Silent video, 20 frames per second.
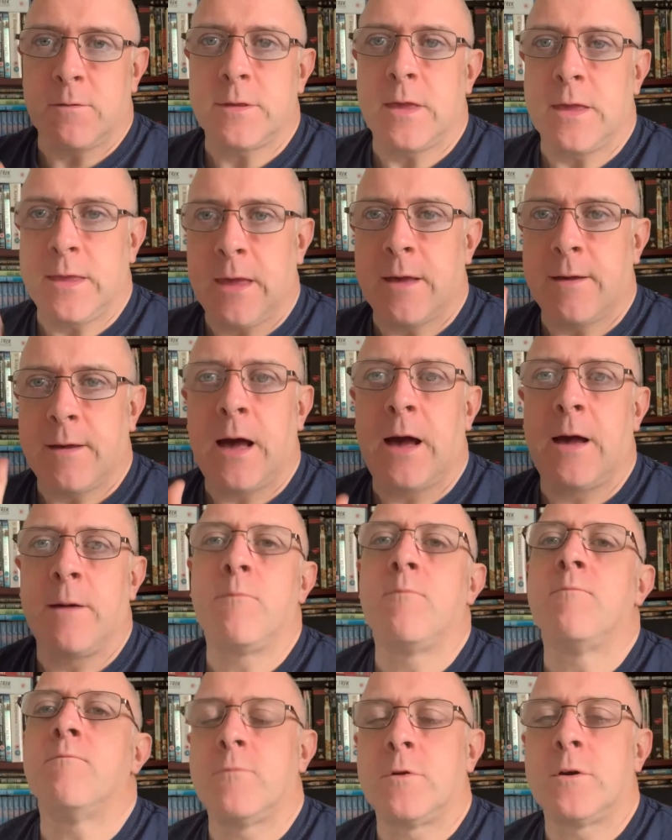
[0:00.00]
yeah.
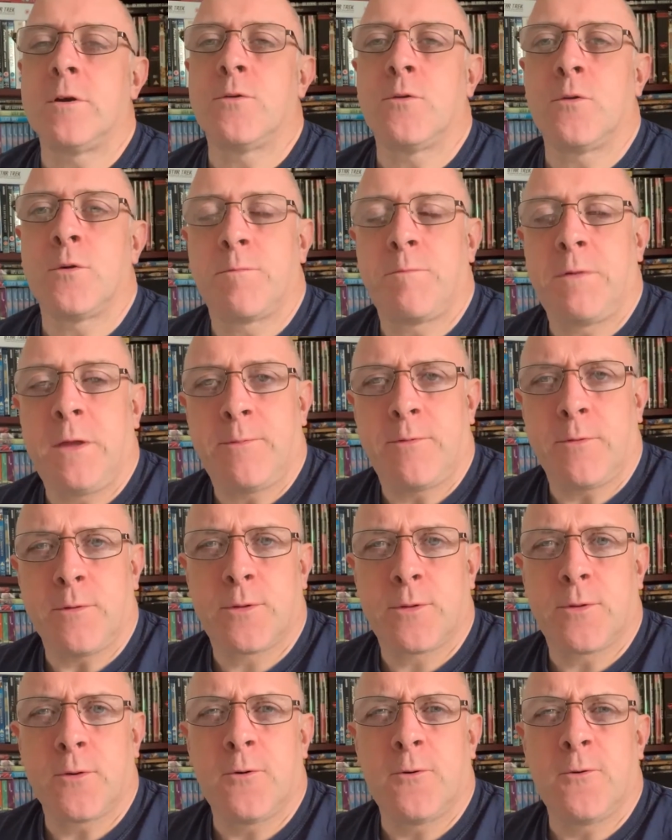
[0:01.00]
I'm one of those people.
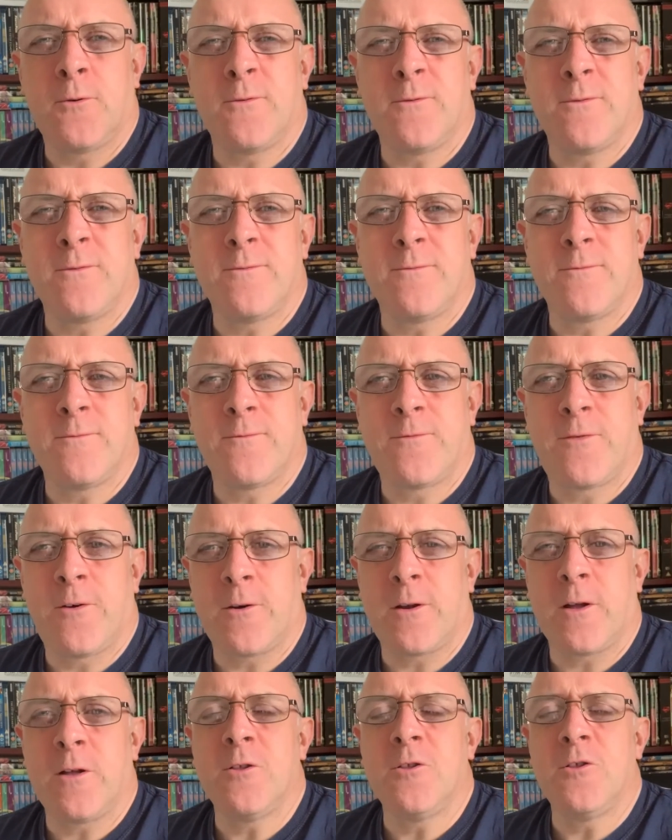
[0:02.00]
So
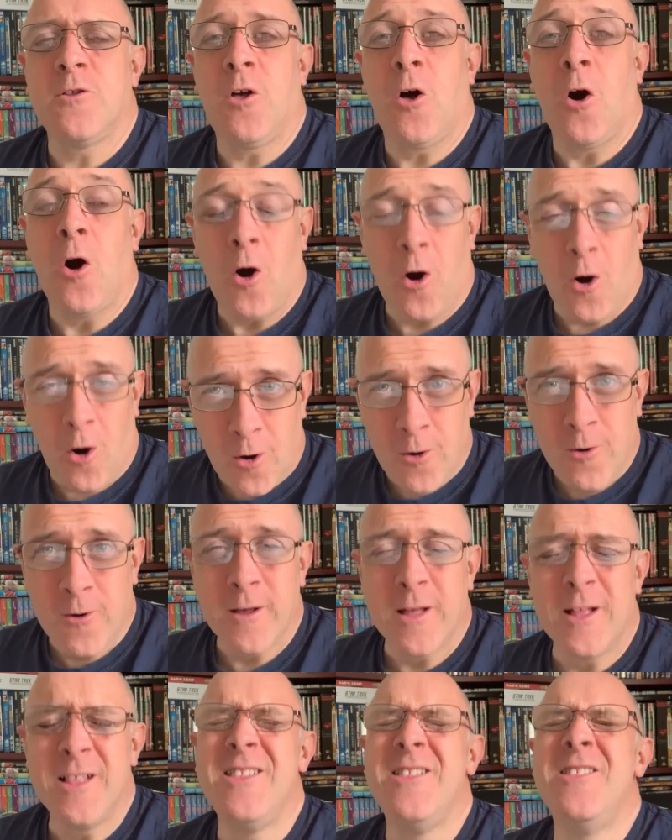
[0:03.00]
for a
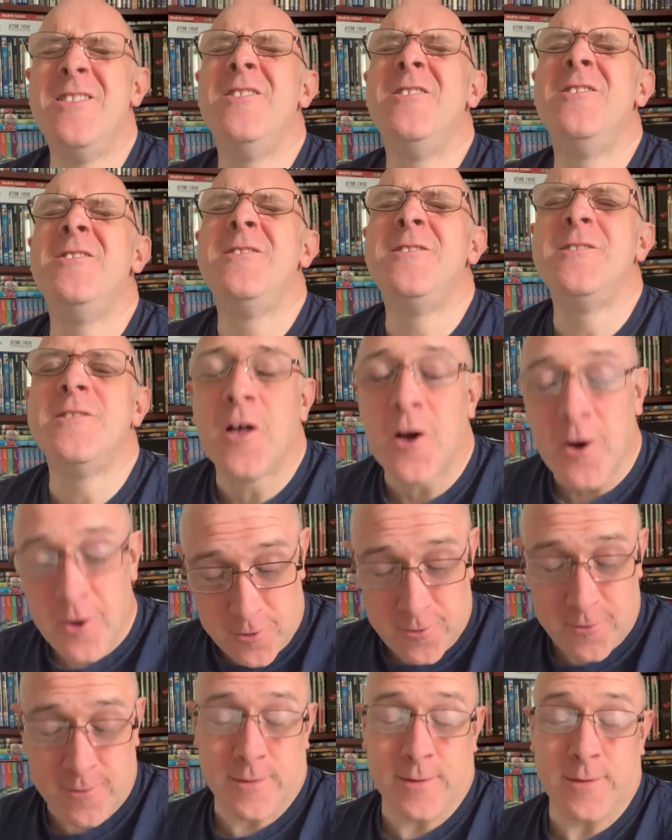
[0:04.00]
long
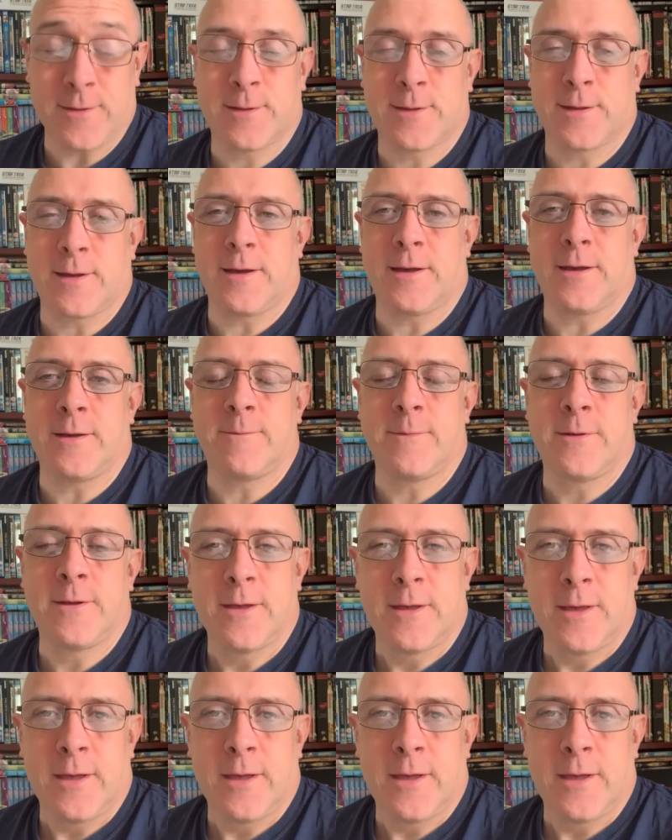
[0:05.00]
time,